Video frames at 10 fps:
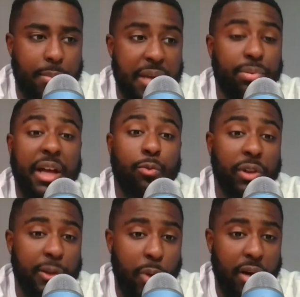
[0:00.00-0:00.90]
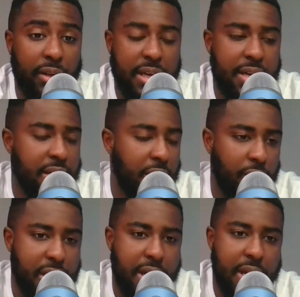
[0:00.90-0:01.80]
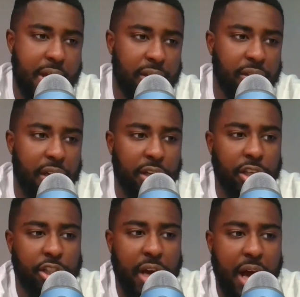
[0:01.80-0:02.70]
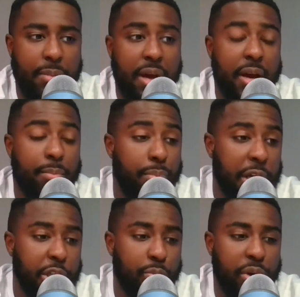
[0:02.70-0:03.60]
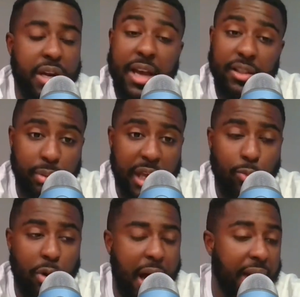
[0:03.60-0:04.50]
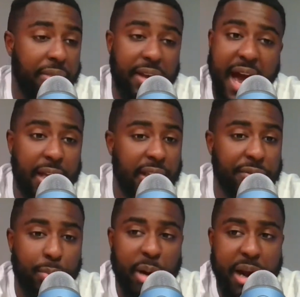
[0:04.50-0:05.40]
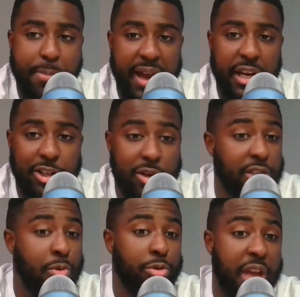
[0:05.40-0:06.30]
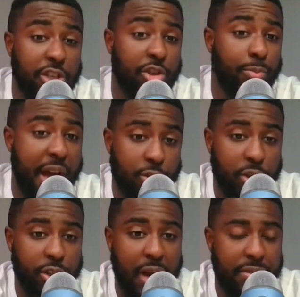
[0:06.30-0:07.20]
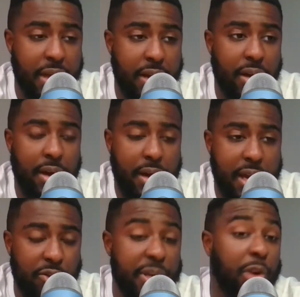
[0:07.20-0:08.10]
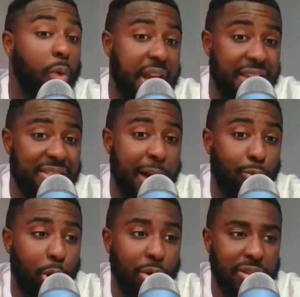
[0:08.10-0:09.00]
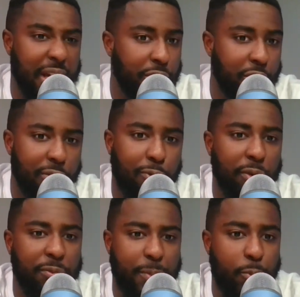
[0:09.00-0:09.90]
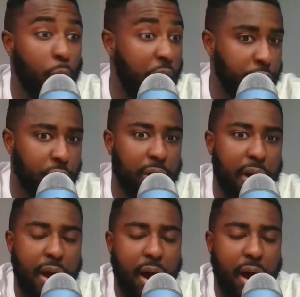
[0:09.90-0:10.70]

He played really well. He's done a good job. Bud Dupree has played well. I think I'd love to bring him back next year as a rotational pass rusher. I think he would be great in that role as like a third, fourth rusher